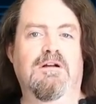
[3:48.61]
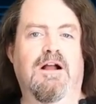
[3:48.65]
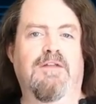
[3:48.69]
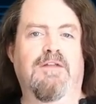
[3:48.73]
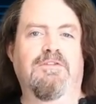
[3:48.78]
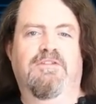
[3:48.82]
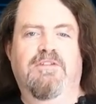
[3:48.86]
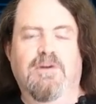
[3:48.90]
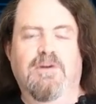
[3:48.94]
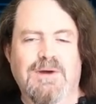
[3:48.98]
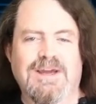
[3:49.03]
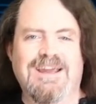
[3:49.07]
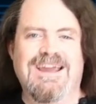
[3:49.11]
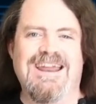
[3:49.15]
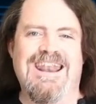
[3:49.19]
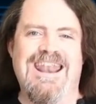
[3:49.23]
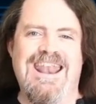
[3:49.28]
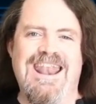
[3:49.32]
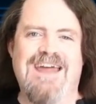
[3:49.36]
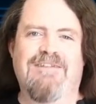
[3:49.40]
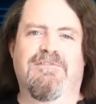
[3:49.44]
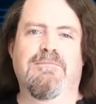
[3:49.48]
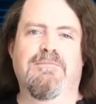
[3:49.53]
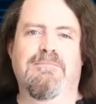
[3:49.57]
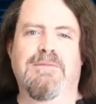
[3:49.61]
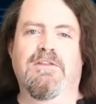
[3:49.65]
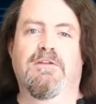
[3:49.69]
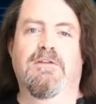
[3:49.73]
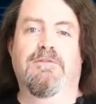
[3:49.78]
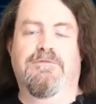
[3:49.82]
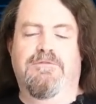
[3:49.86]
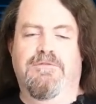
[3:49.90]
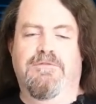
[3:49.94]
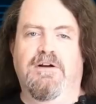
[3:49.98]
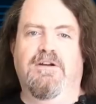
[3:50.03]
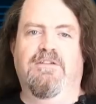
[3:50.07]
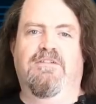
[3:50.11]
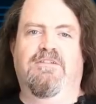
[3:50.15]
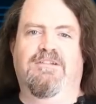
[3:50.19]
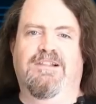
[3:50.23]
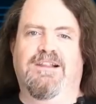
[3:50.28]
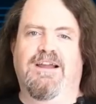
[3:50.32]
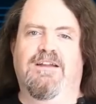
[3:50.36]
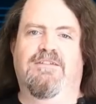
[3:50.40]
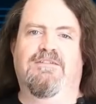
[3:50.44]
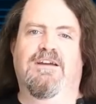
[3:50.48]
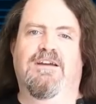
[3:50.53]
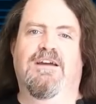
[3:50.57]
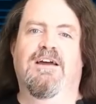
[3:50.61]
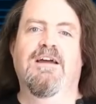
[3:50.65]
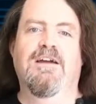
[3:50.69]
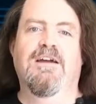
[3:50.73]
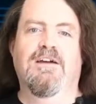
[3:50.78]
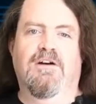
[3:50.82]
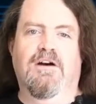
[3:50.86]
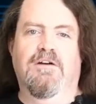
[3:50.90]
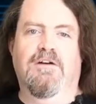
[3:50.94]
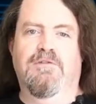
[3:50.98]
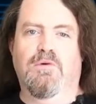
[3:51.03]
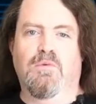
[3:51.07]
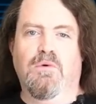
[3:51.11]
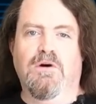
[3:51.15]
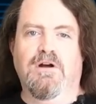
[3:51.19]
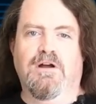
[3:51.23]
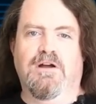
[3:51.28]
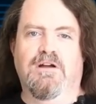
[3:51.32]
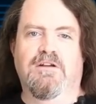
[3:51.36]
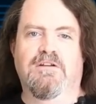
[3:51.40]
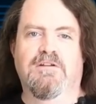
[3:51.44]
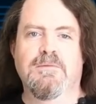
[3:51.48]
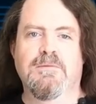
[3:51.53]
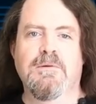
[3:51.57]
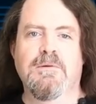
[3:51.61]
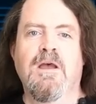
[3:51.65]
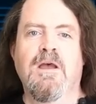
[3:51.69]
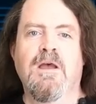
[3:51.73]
and so it can never be the first letter of a word.